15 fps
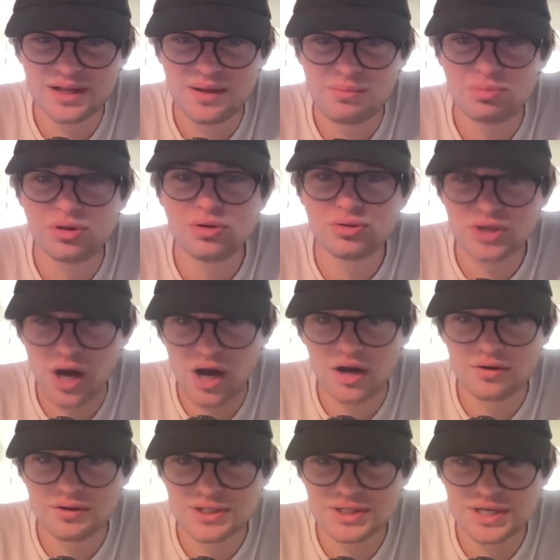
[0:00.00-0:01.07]

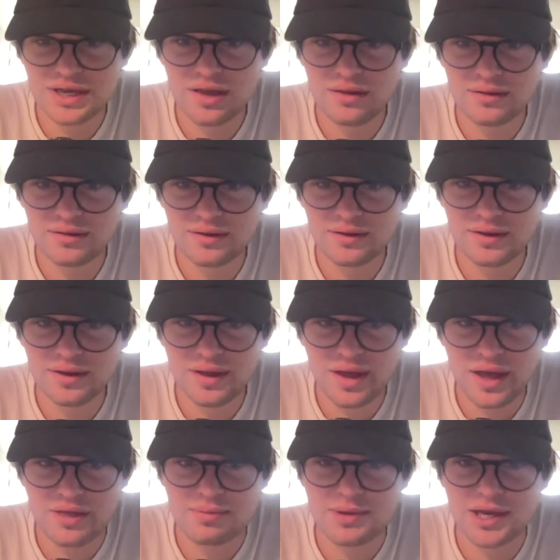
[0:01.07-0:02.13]
plutocracy
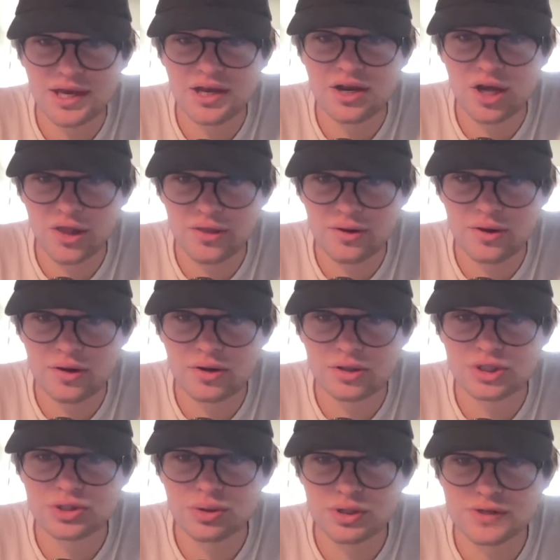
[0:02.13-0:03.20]
as being another
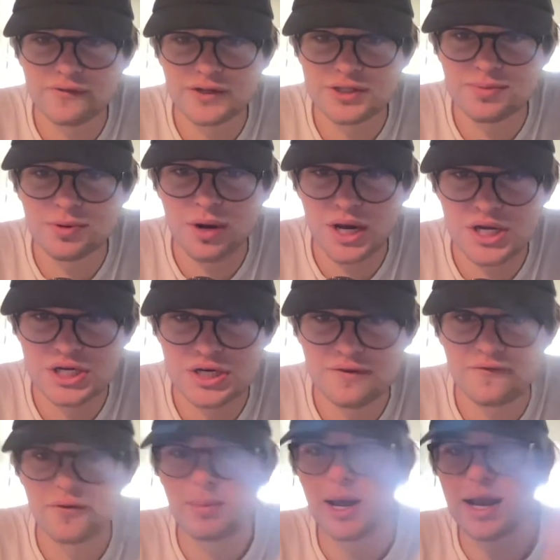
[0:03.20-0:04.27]
source of inspiration
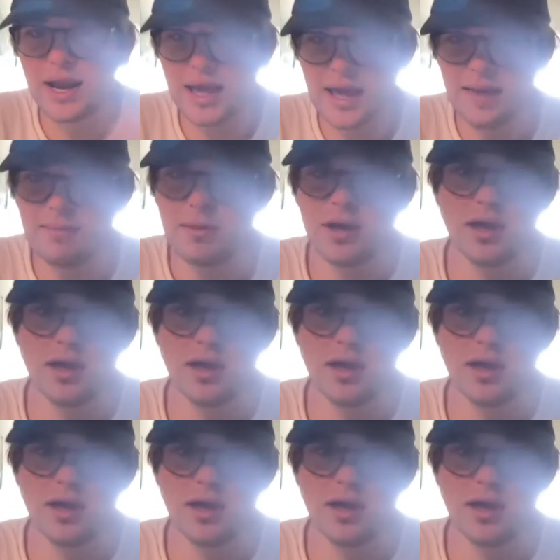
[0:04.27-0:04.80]
for my name,